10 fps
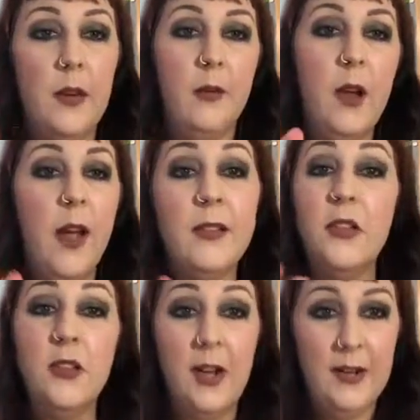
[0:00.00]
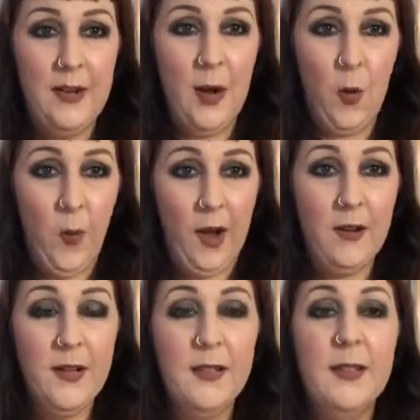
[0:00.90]
concentrated
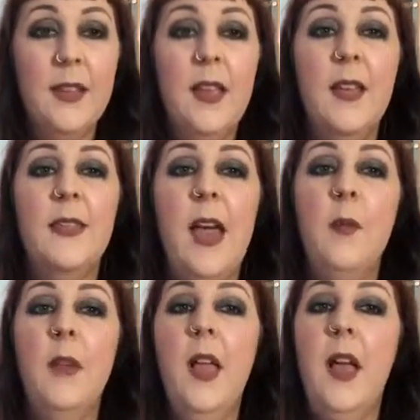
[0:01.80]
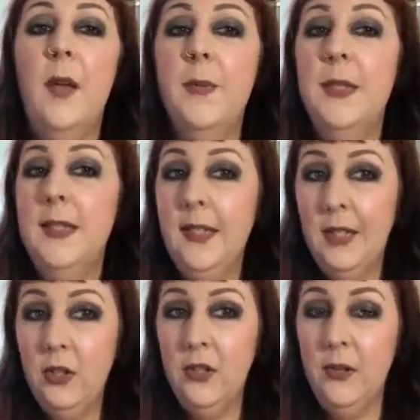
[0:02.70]
awareness, that will help
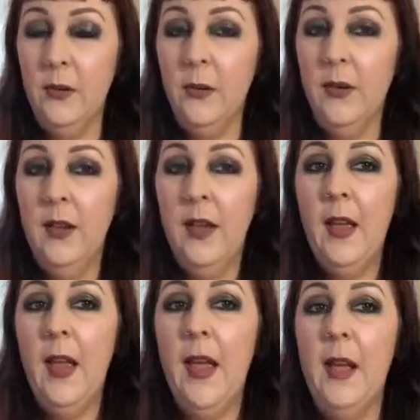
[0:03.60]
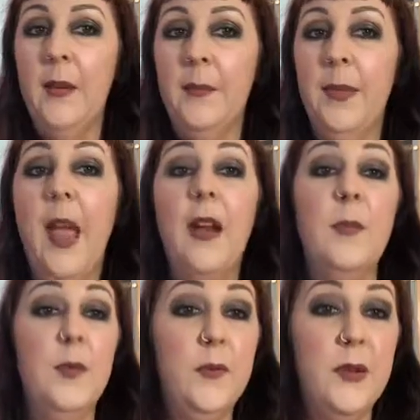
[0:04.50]
teach you how to
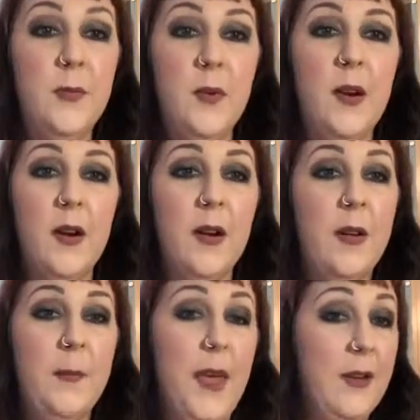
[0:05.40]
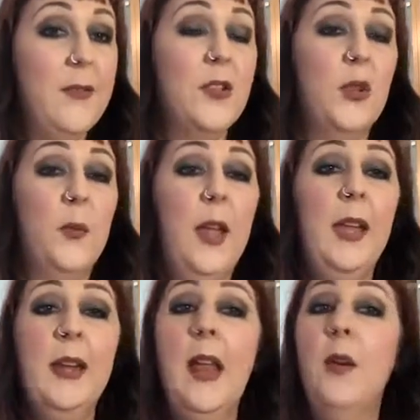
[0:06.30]
move in a more beneficial
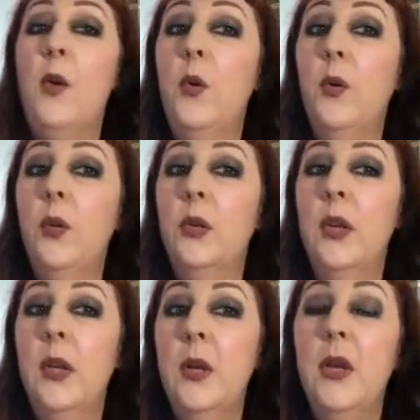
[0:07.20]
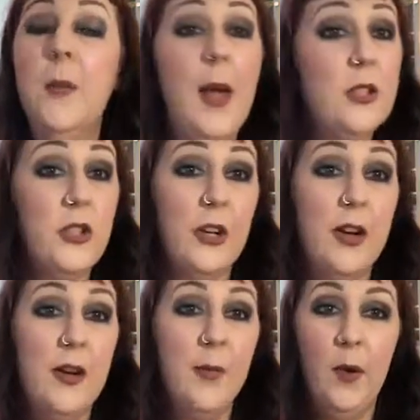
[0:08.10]
way and how to hold your posture
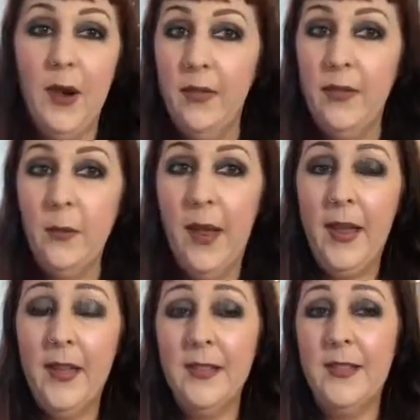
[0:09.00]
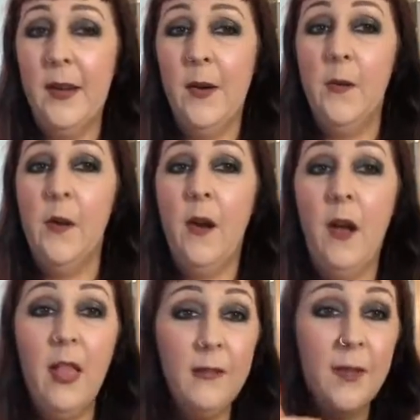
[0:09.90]
in a more healthy way. And so
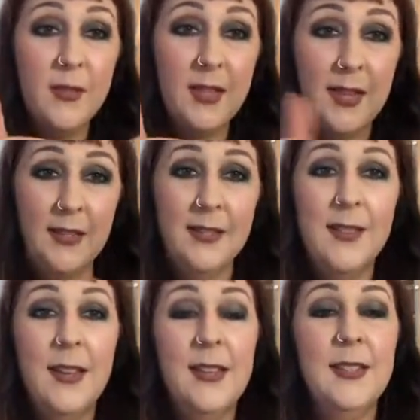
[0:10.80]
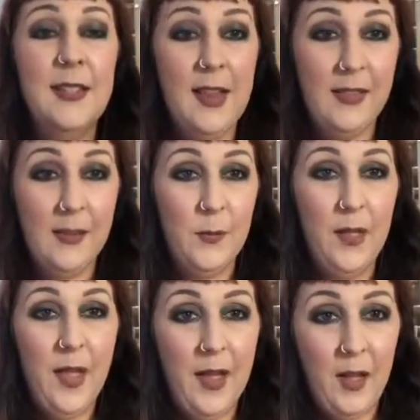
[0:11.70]
all of those things together will
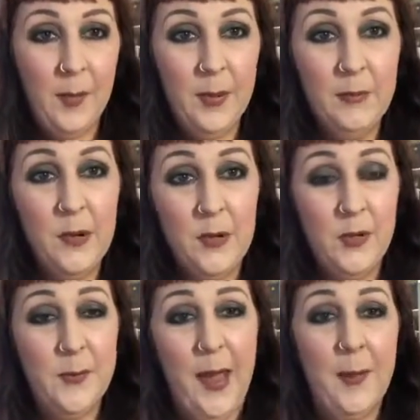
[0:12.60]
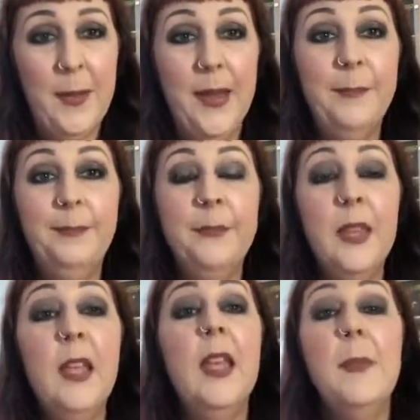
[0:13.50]
help reduce back pain.
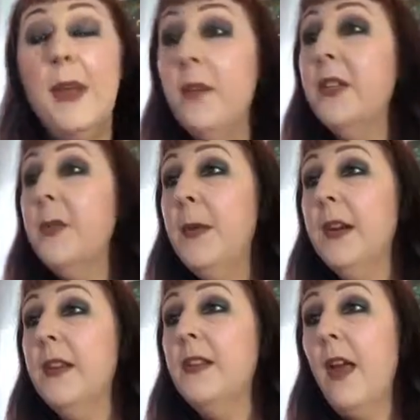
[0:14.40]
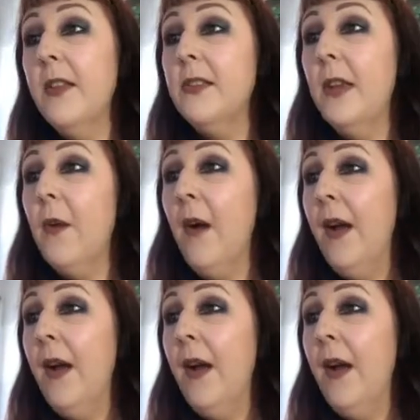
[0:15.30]
In my own experience also,